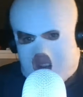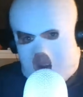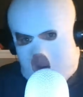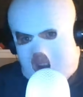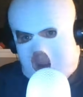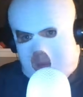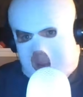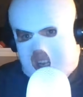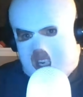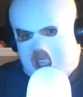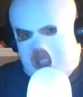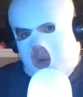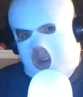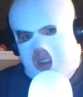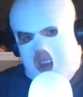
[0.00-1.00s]
I want to make
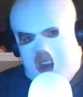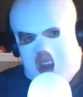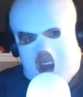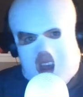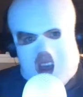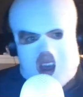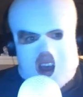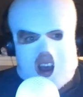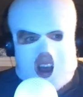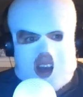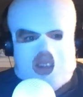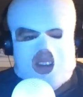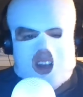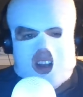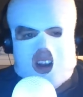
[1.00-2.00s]
sure that
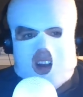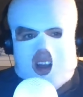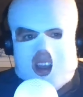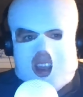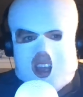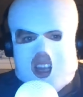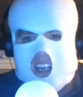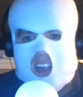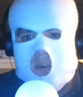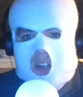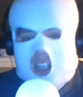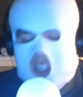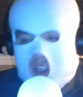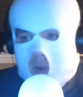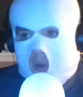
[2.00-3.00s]
I've done all I can to
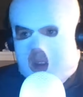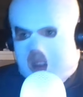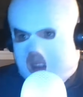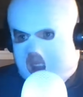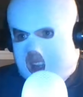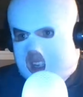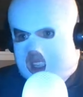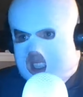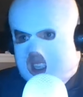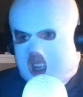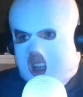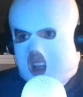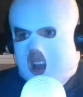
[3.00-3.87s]
ensure things